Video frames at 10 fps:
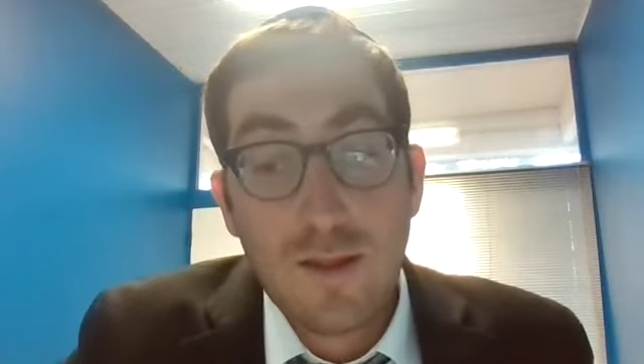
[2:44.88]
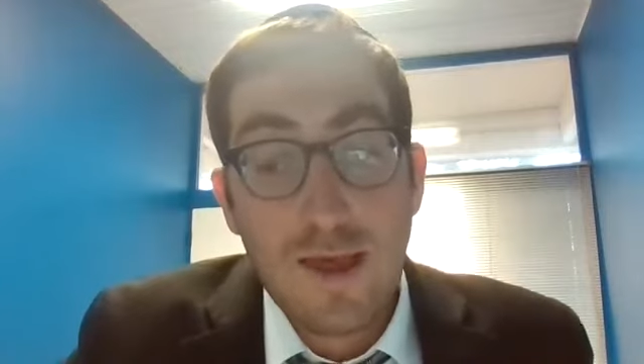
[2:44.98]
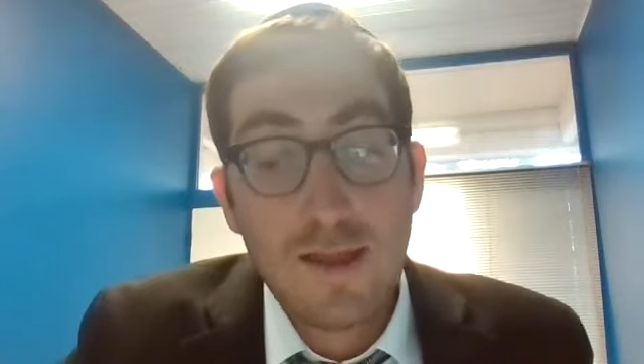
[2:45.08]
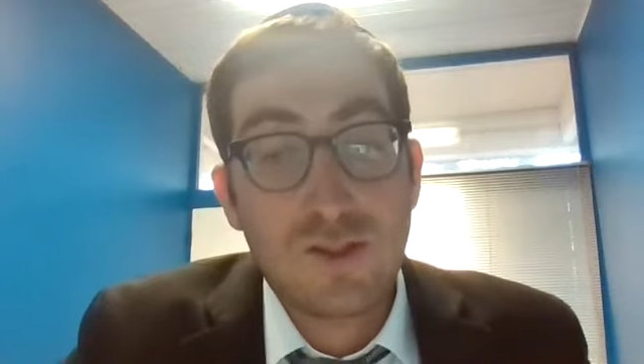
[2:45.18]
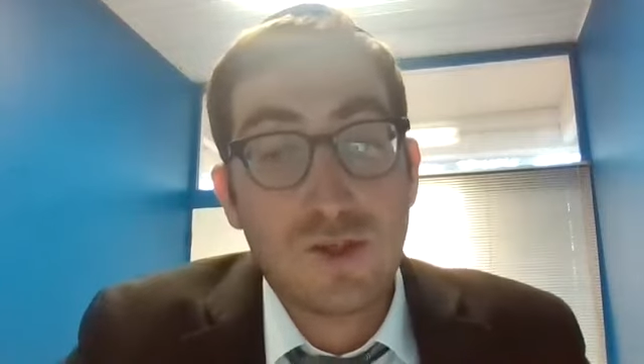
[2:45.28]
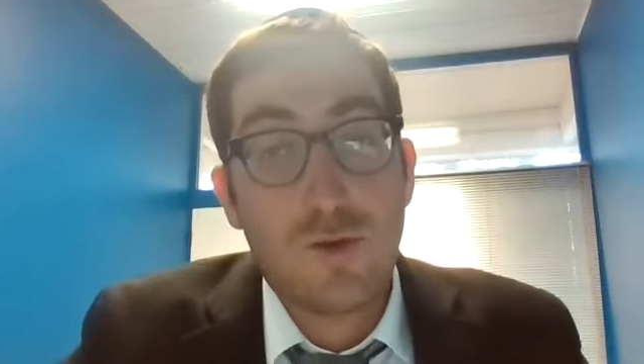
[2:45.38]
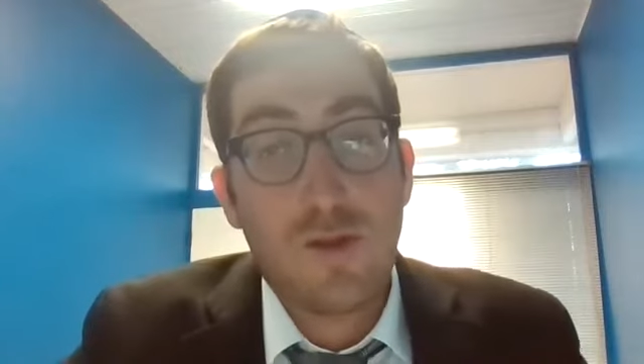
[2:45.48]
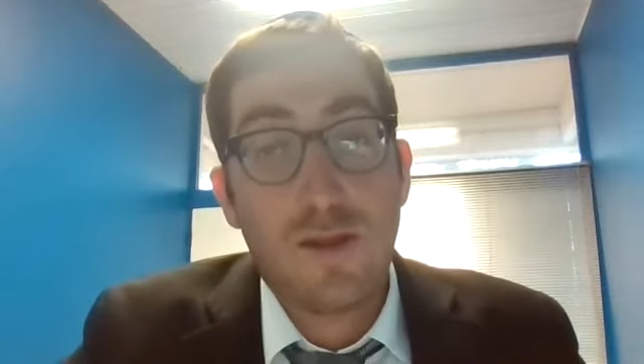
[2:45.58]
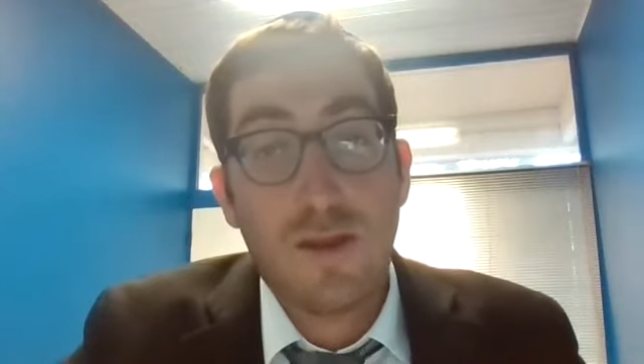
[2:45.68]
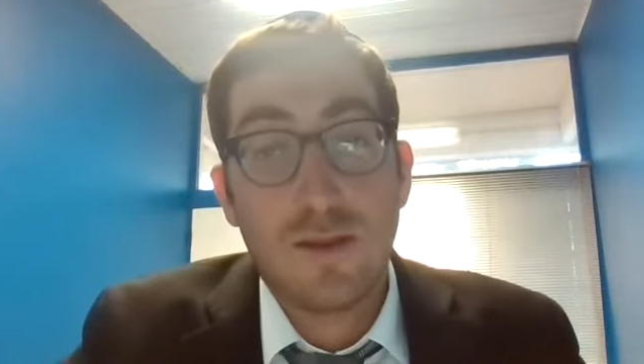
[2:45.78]
get
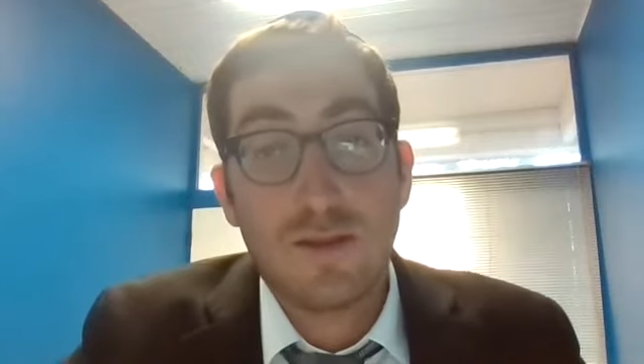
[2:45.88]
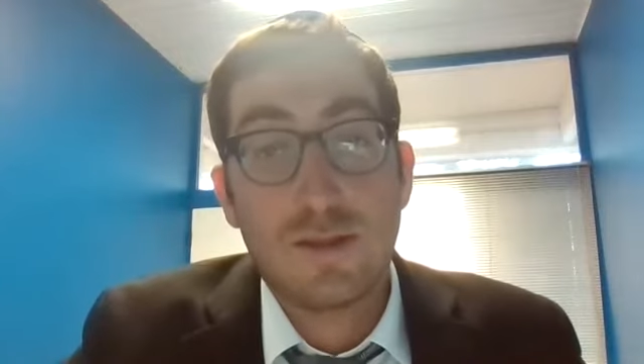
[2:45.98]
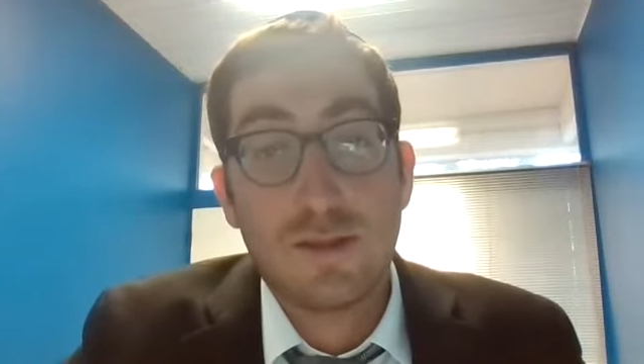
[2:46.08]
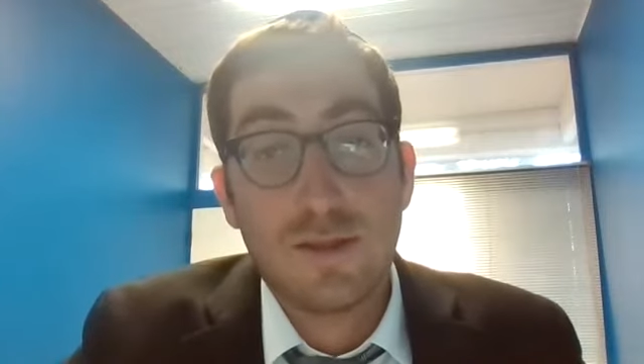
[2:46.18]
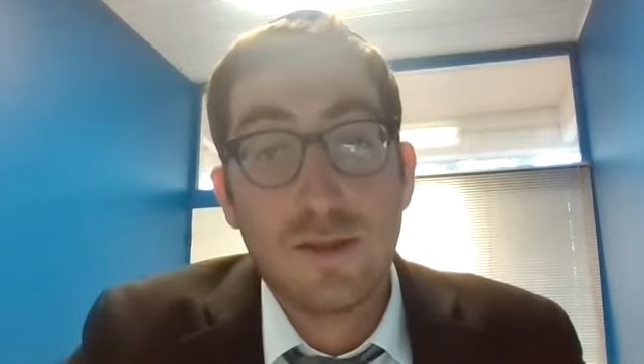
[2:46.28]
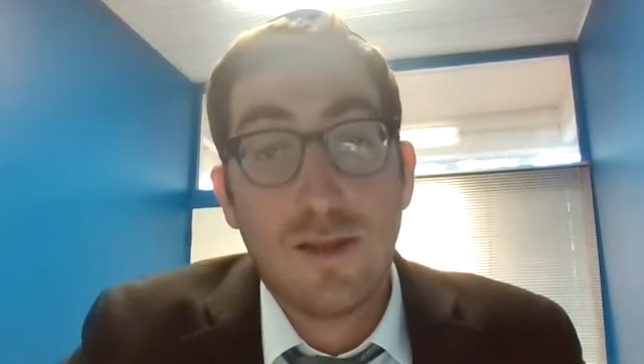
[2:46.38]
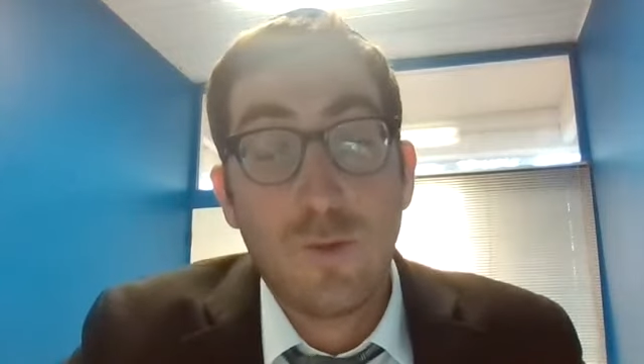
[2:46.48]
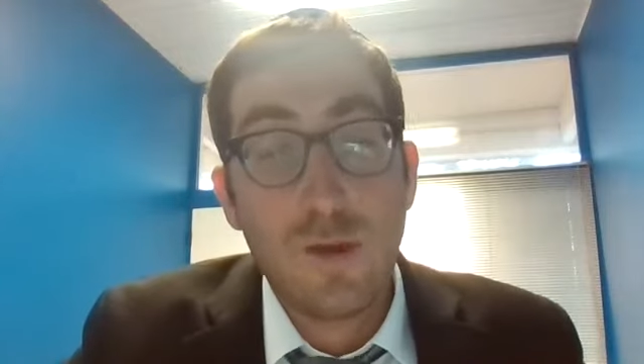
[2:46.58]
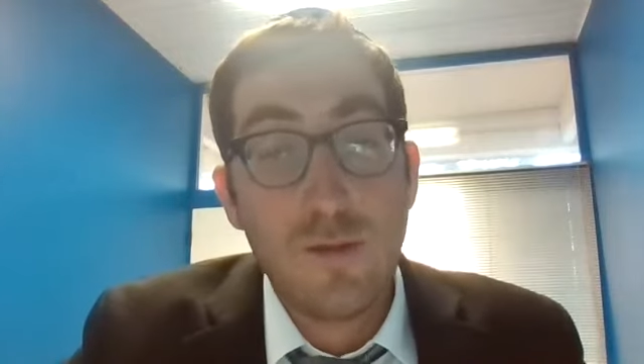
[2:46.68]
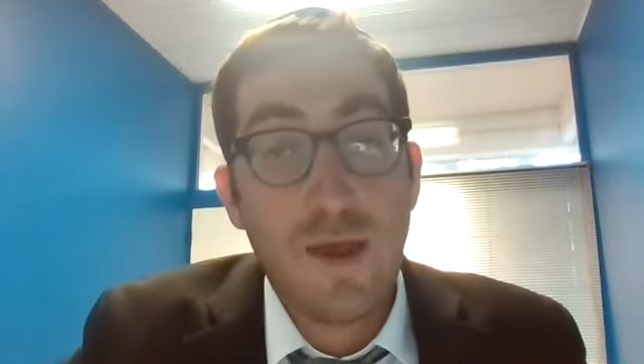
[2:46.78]
certain things
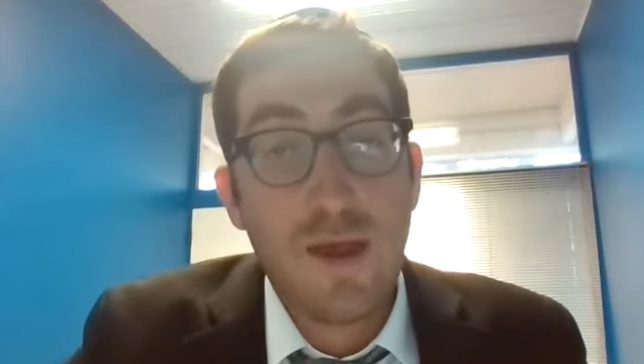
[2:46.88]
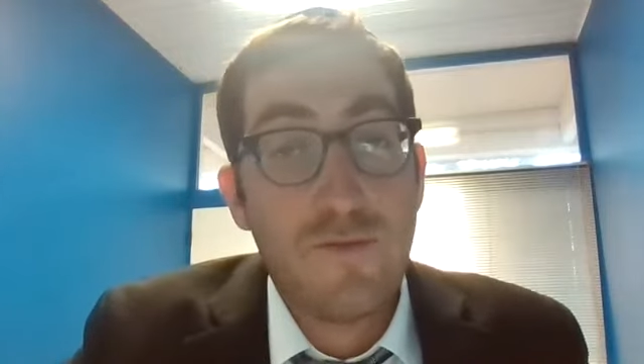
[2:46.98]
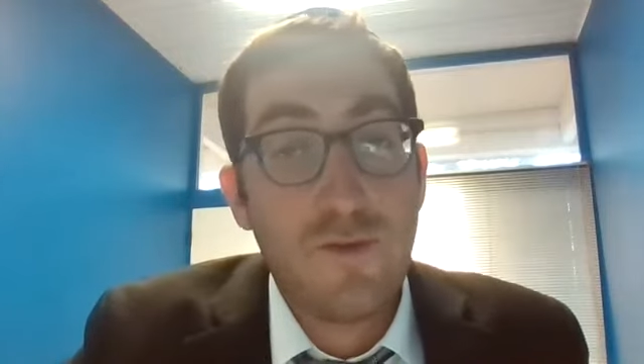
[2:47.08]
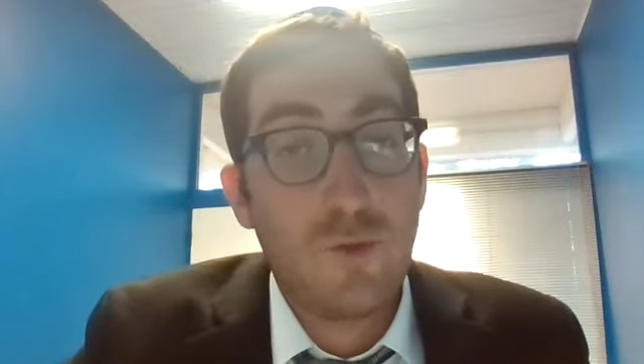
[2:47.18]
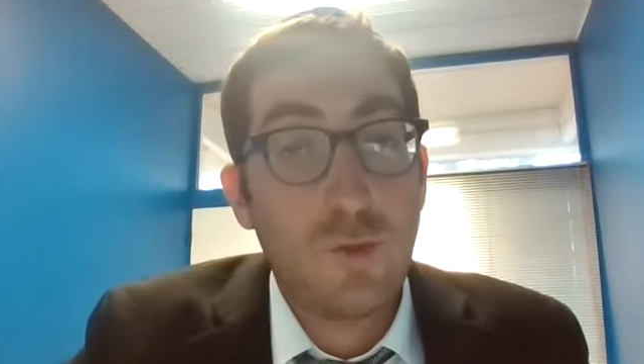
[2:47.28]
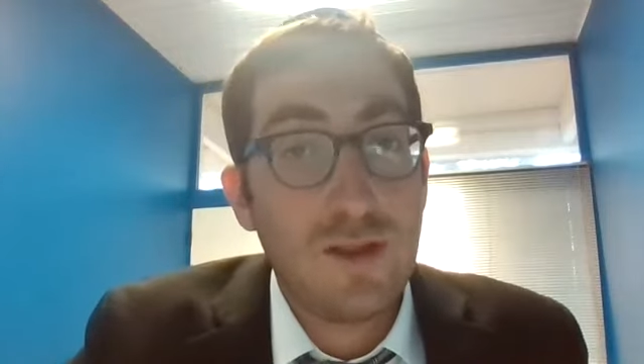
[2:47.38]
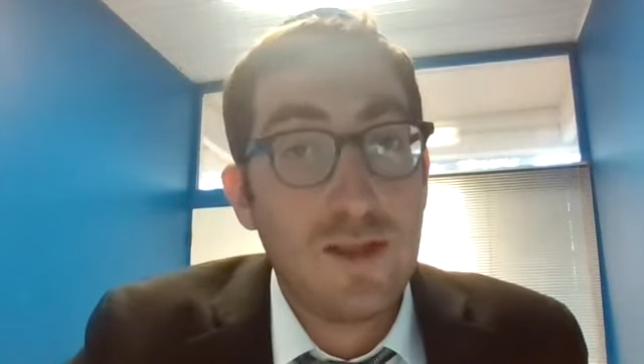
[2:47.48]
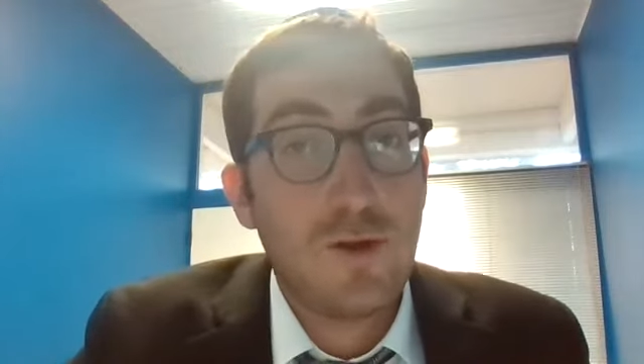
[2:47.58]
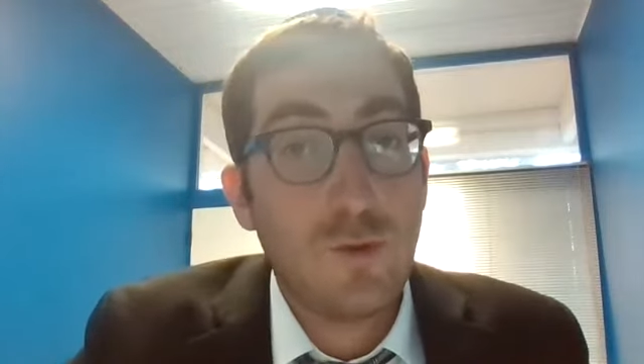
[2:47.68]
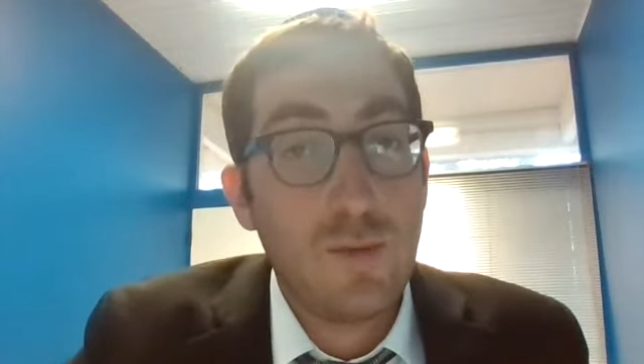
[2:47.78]
that we may feel we
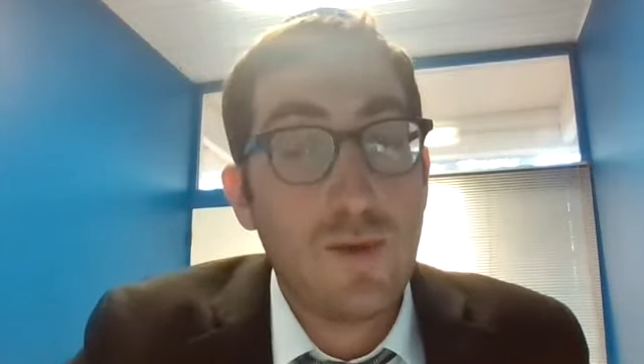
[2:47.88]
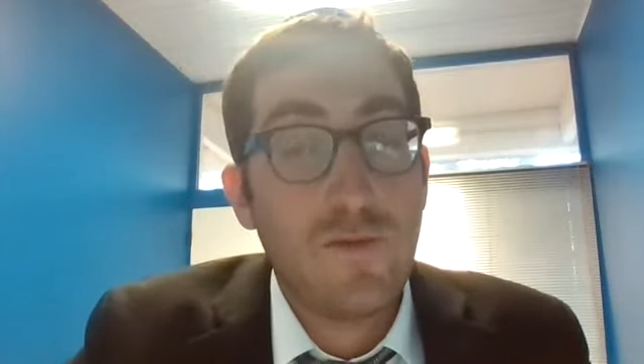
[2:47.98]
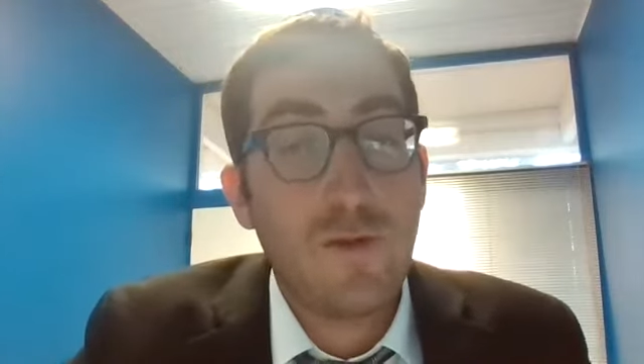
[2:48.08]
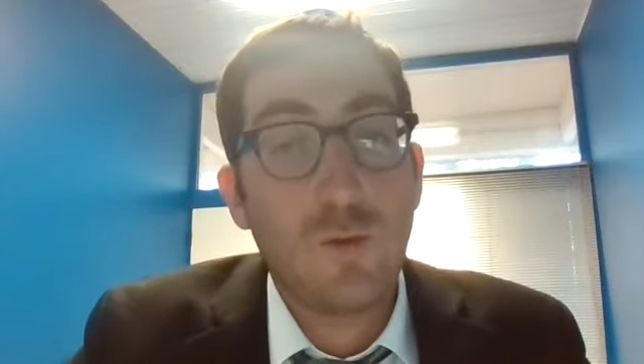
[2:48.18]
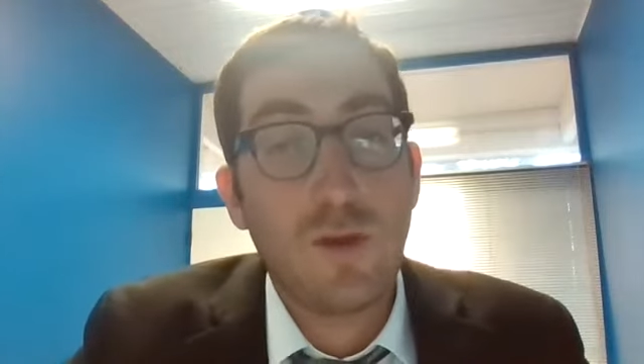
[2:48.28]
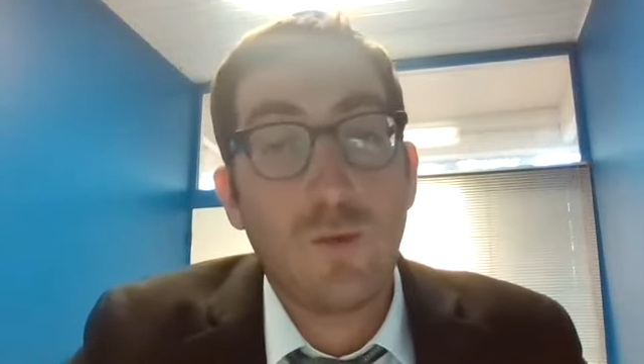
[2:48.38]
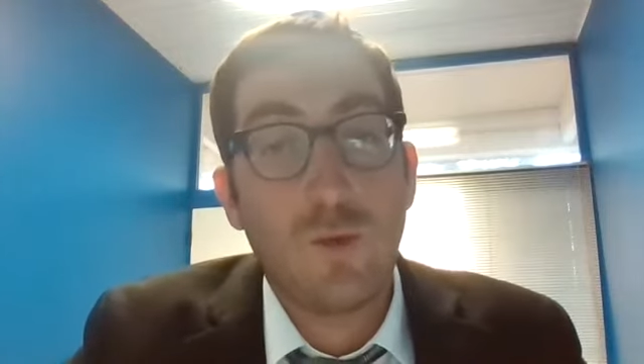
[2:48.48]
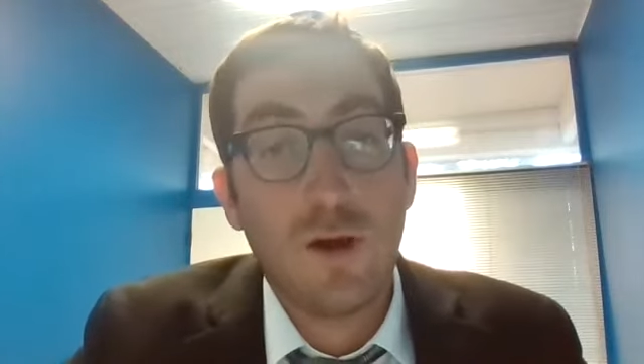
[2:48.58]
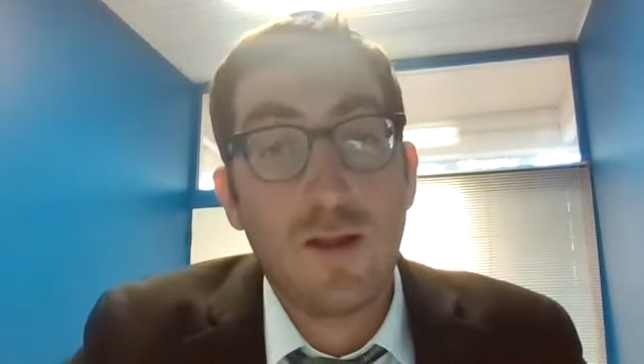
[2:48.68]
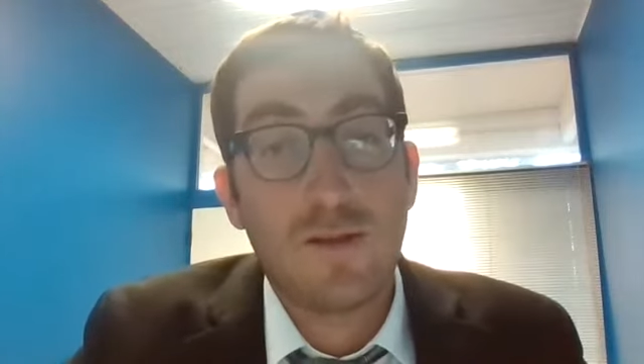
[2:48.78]
need or we may feel we
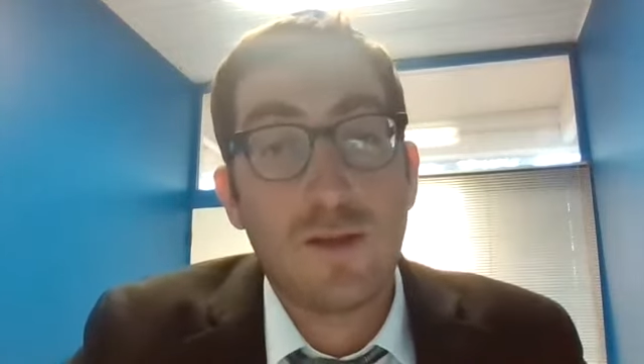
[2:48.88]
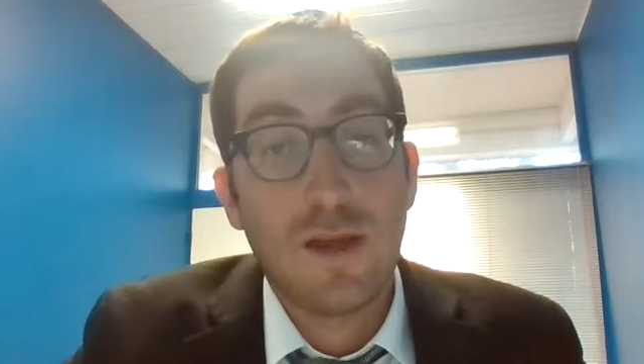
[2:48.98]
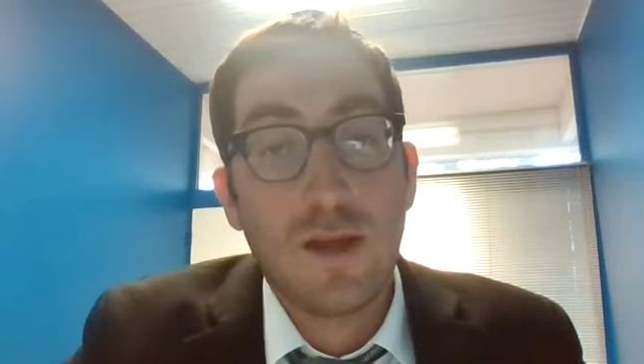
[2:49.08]
want,